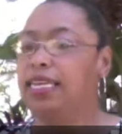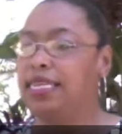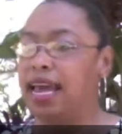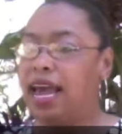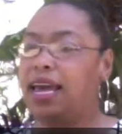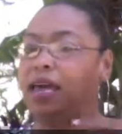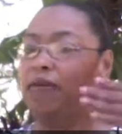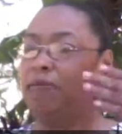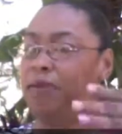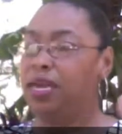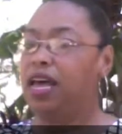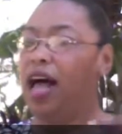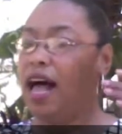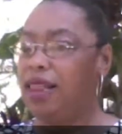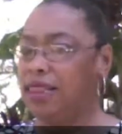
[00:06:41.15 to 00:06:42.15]
Take it
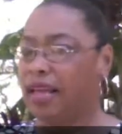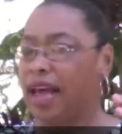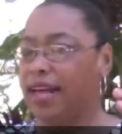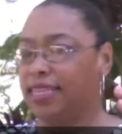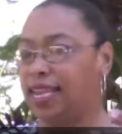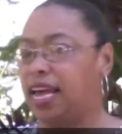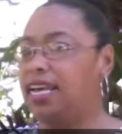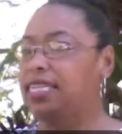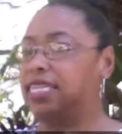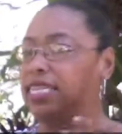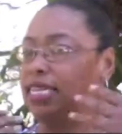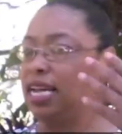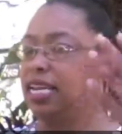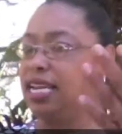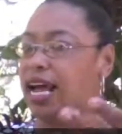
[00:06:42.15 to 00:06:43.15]
beyond that. Take it to
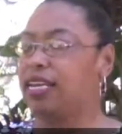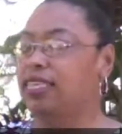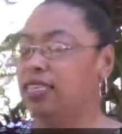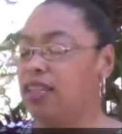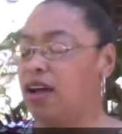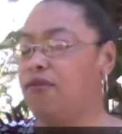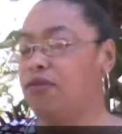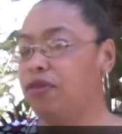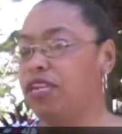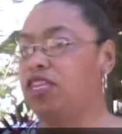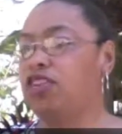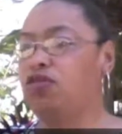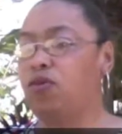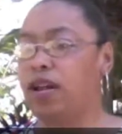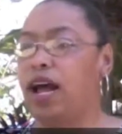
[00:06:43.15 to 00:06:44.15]
the next level. This
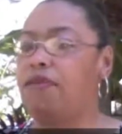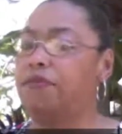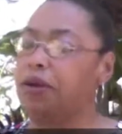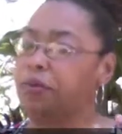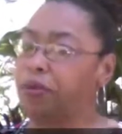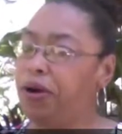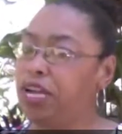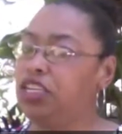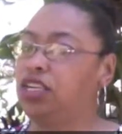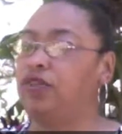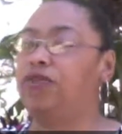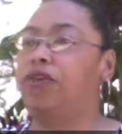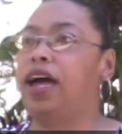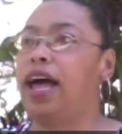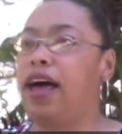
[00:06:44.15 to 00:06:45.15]
is what I've been preaching
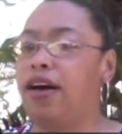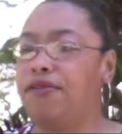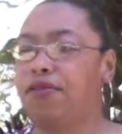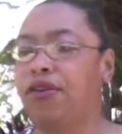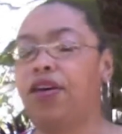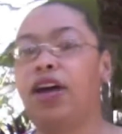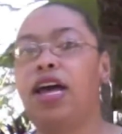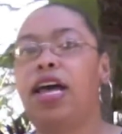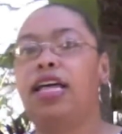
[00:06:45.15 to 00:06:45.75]
forever.